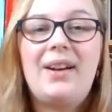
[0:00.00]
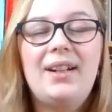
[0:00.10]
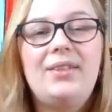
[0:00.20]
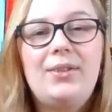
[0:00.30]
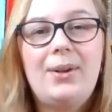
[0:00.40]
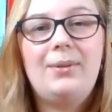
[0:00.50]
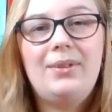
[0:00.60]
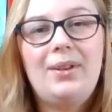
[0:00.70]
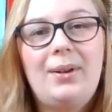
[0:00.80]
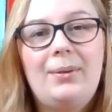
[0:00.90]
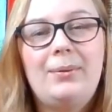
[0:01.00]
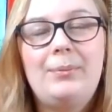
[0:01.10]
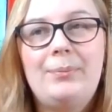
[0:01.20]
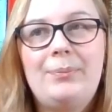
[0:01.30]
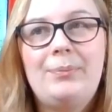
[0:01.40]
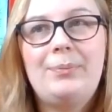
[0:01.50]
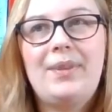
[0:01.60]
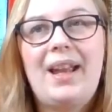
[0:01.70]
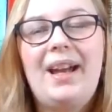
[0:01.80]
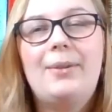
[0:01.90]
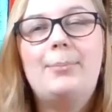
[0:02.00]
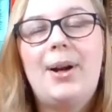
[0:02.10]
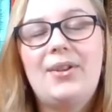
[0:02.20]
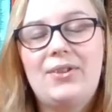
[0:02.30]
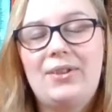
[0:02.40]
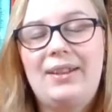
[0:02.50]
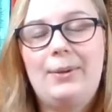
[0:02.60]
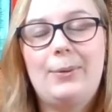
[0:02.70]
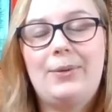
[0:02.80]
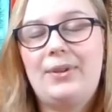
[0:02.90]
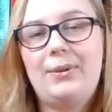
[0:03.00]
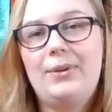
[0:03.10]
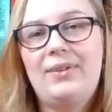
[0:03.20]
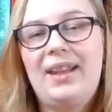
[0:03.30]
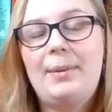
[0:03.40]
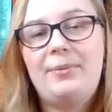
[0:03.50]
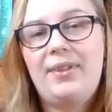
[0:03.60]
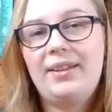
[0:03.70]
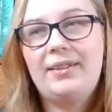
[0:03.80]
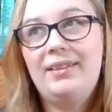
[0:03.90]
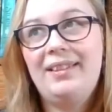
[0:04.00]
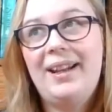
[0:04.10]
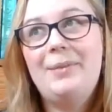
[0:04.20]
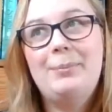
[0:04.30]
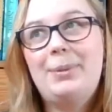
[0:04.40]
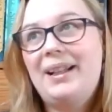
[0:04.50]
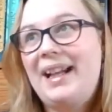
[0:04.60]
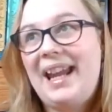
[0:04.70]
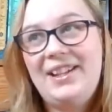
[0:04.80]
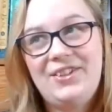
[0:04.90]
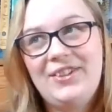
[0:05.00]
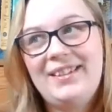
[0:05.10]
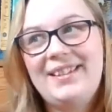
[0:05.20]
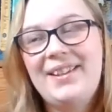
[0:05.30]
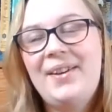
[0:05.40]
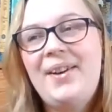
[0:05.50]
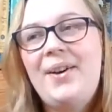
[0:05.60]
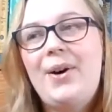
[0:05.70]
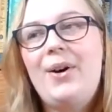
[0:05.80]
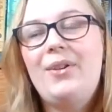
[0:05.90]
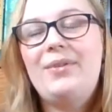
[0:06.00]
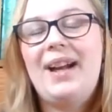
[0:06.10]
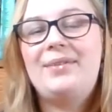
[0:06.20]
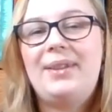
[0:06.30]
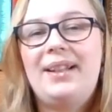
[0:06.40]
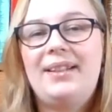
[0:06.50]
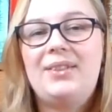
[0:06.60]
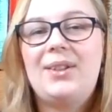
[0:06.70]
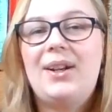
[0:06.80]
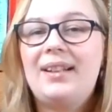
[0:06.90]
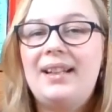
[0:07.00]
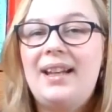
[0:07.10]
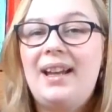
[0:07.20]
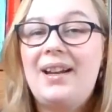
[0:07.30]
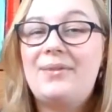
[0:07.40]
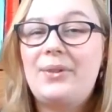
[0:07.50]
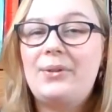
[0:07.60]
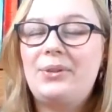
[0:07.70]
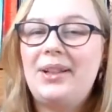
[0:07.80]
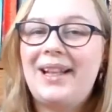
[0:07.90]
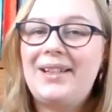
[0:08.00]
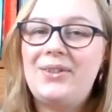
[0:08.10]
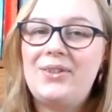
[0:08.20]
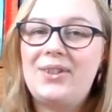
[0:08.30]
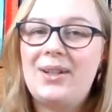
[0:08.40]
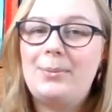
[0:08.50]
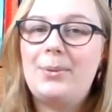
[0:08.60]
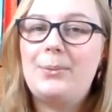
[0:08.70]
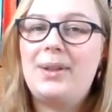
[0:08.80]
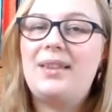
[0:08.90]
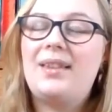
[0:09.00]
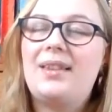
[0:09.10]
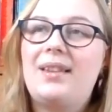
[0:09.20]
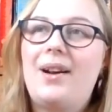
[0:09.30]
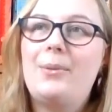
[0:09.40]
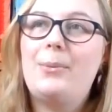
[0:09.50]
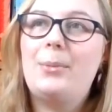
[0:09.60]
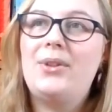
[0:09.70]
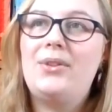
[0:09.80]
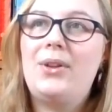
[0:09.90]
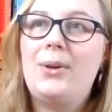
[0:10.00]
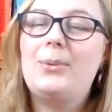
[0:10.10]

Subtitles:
I don't know how much the author thought of the ethical implications of having Charlie have a relationship with a woman who